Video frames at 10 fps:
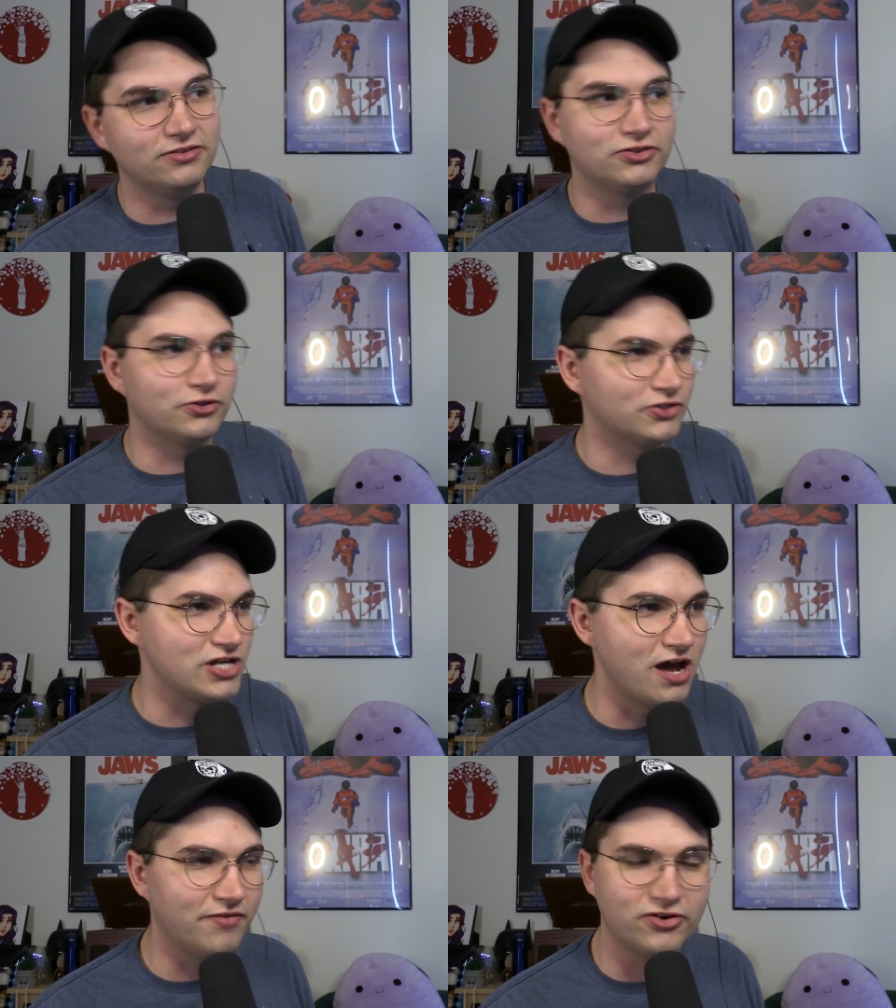there,
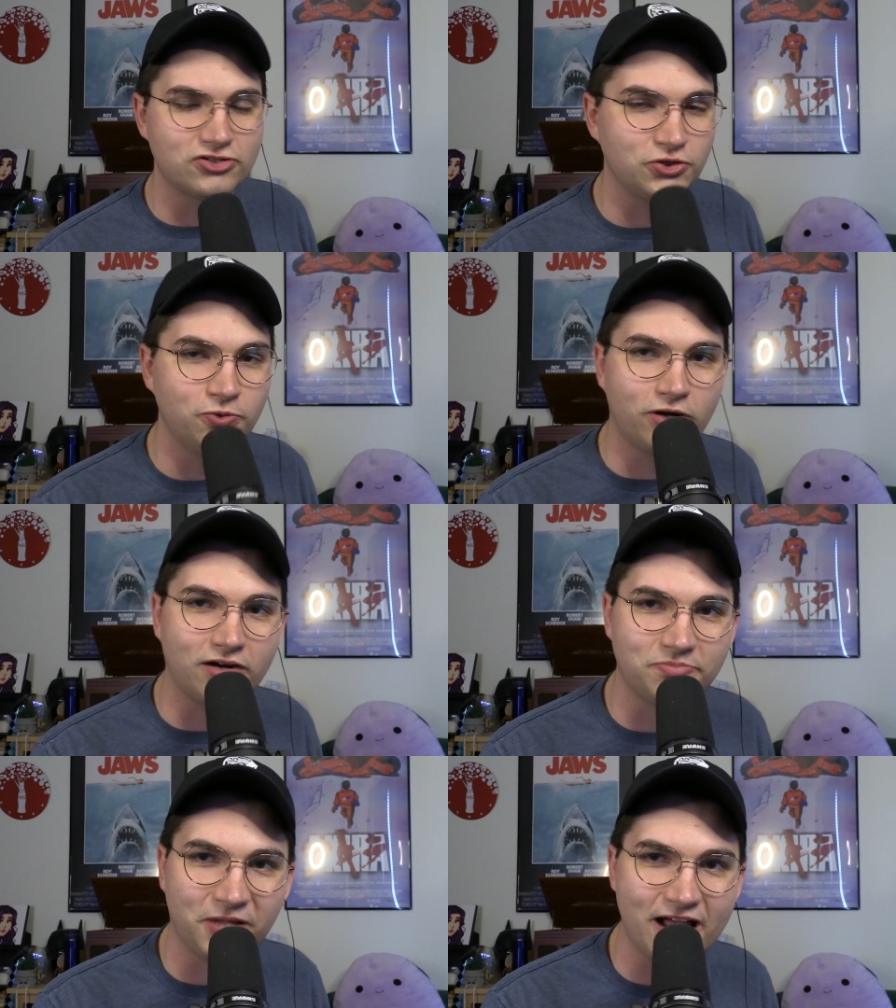there's never two
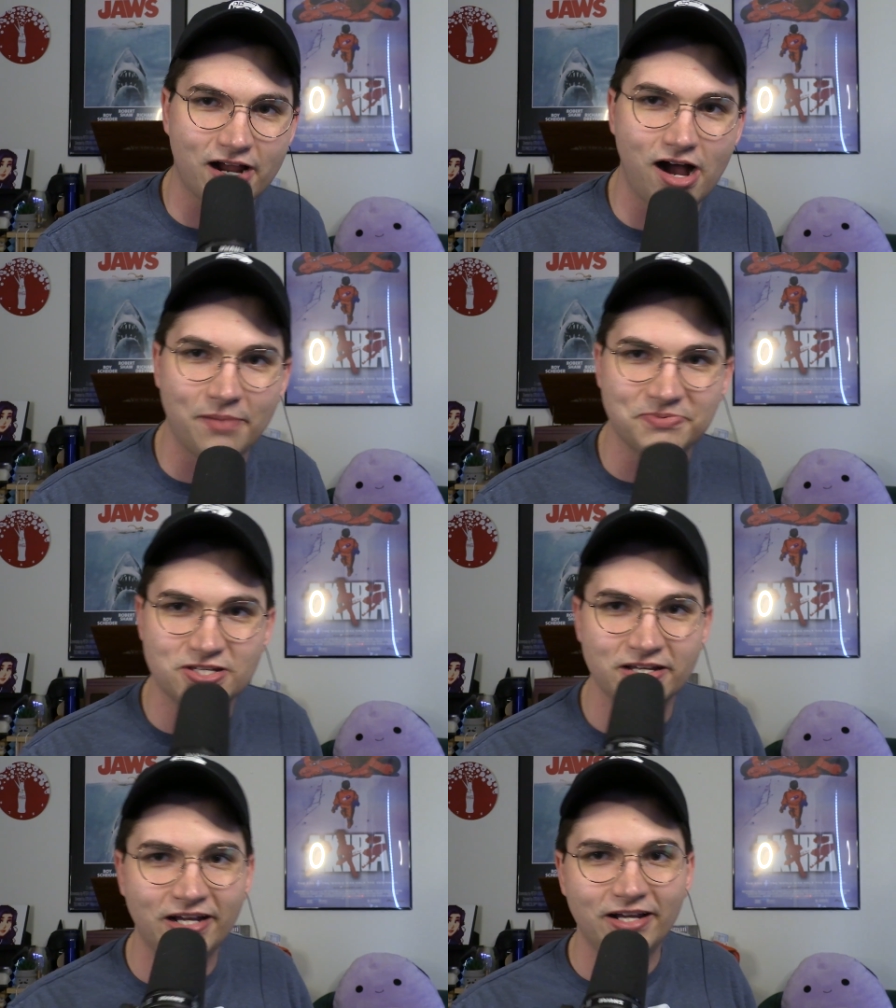black
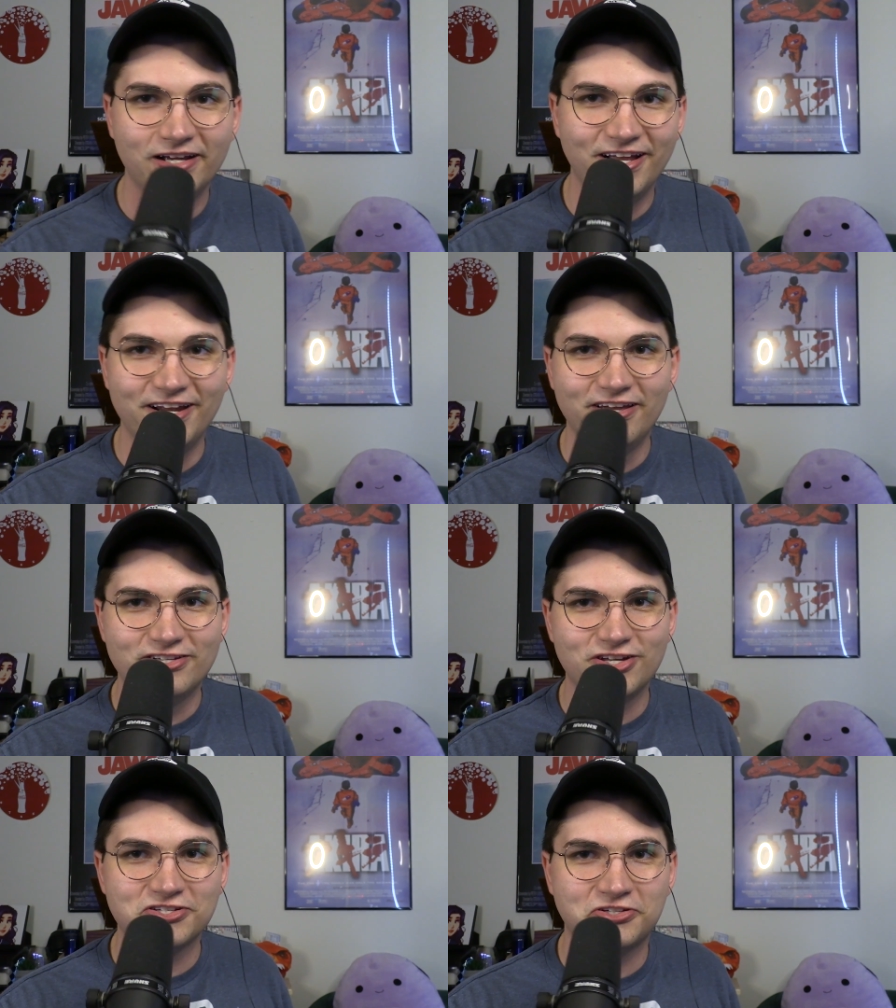cops in
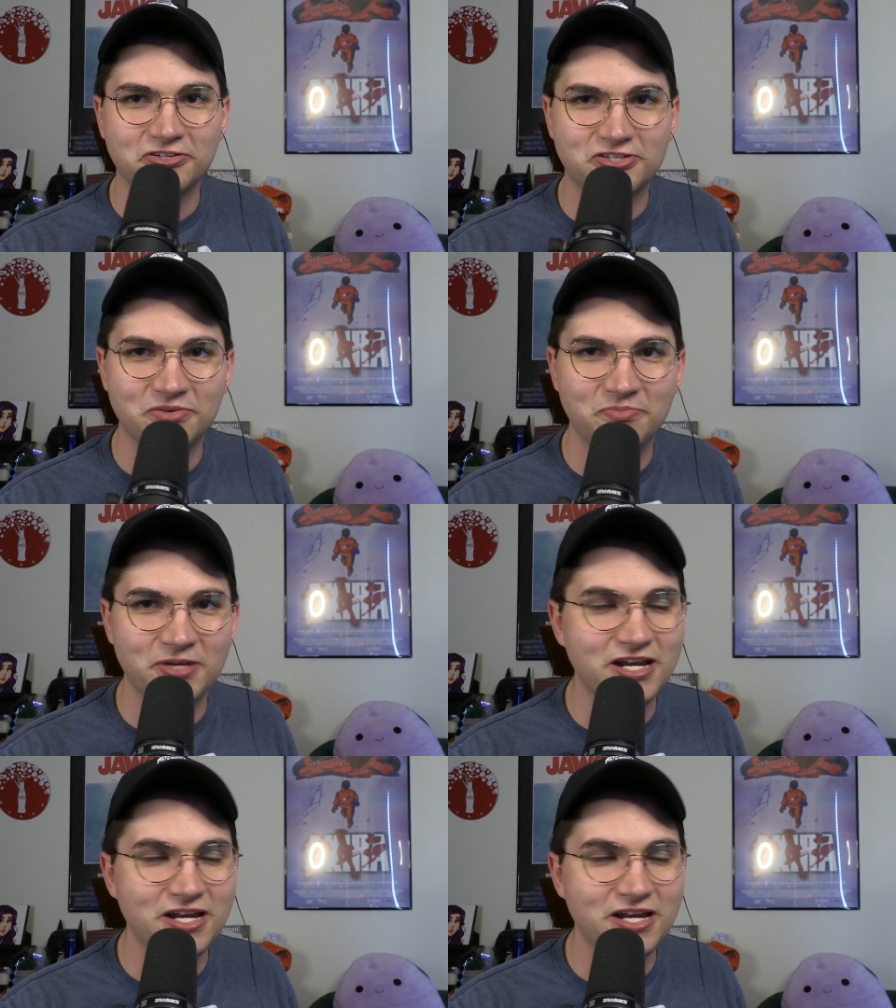existence in